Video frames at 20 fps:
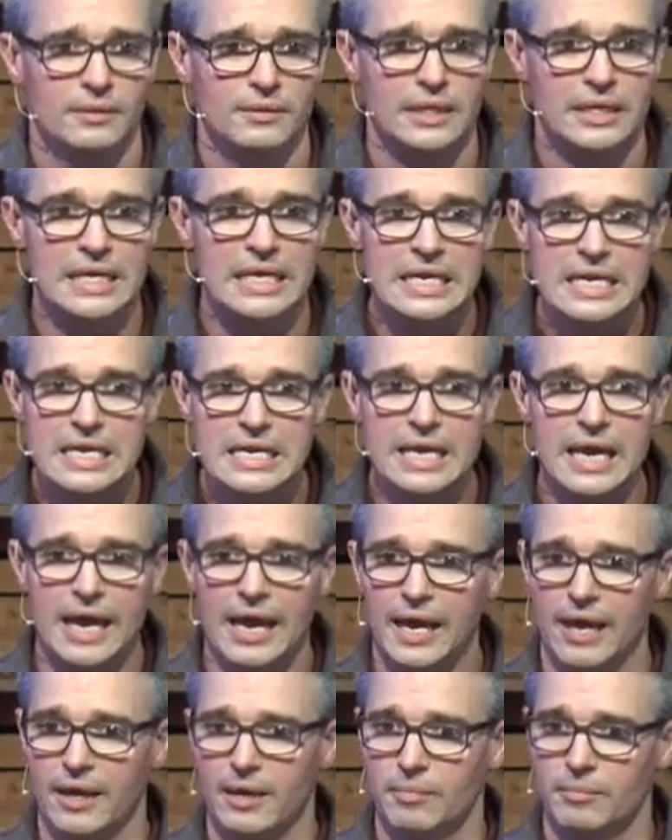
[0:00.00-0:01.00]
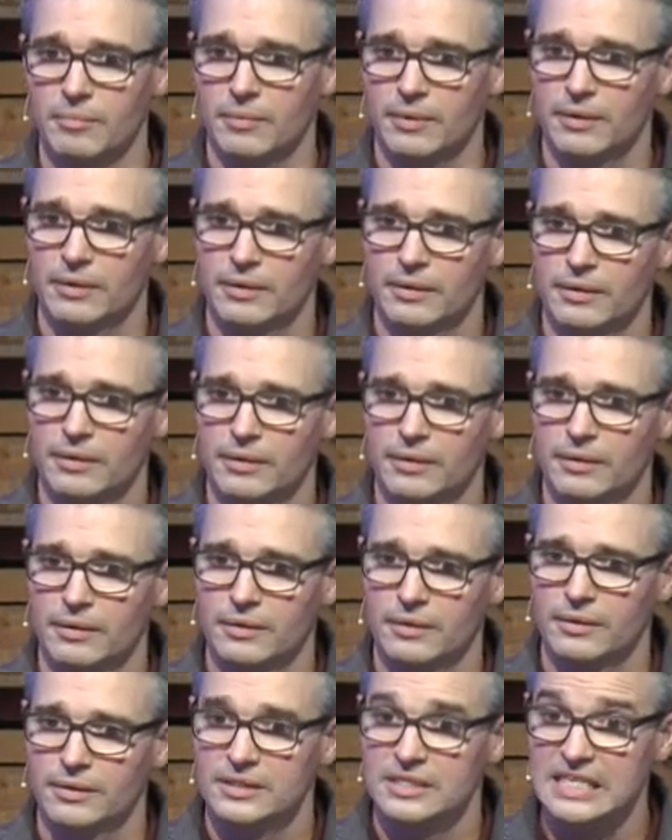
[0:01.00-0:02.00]
That he came
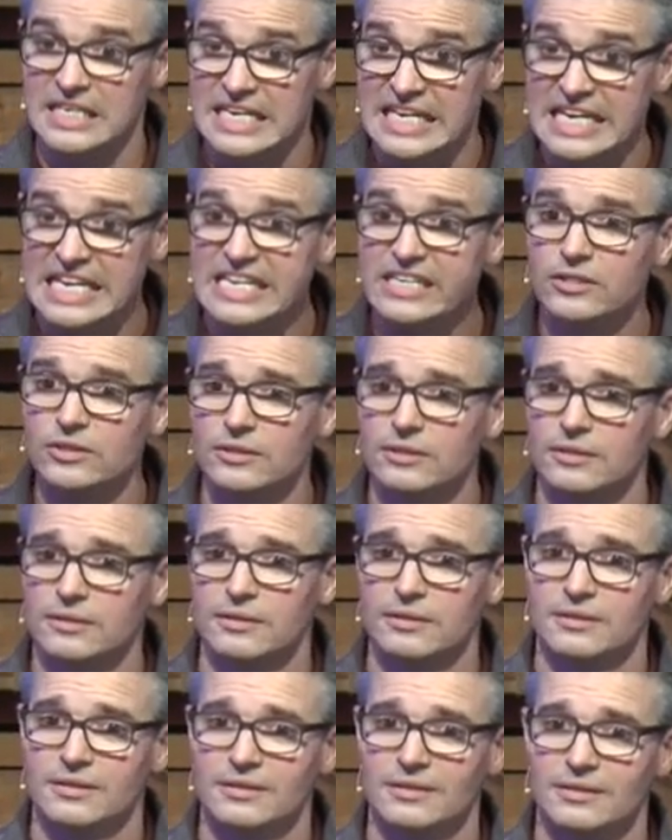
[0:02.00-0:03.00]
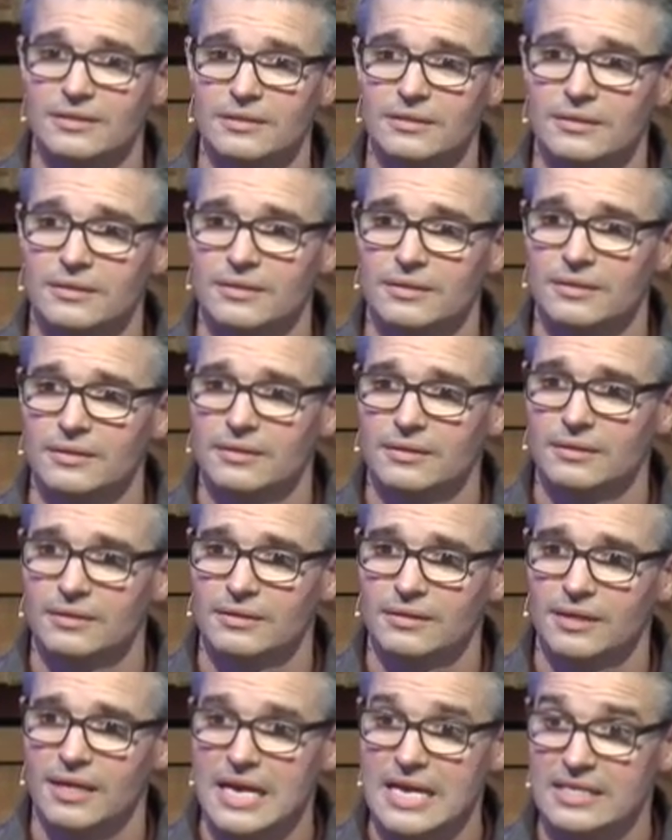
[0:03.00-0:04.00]
to heal
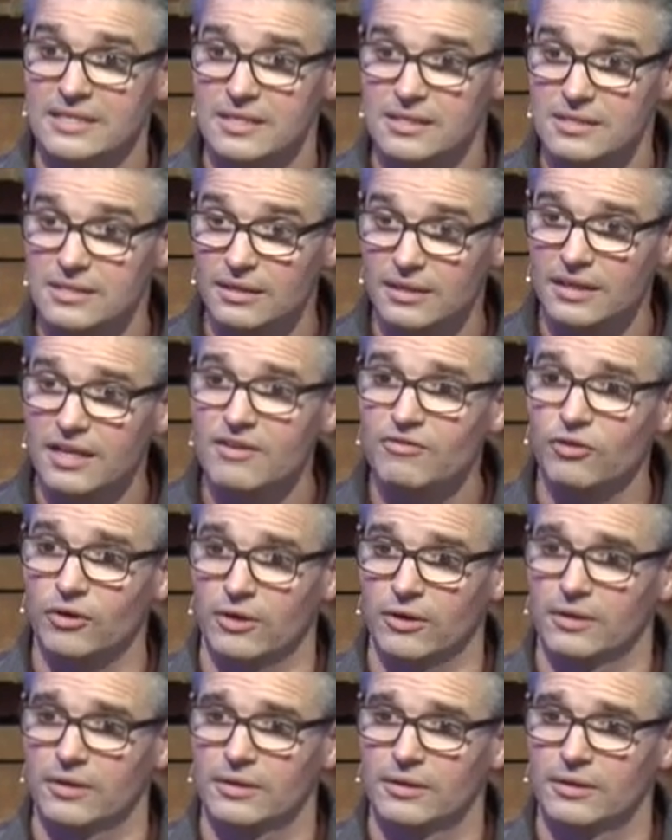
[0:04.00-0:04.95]
and to deliver.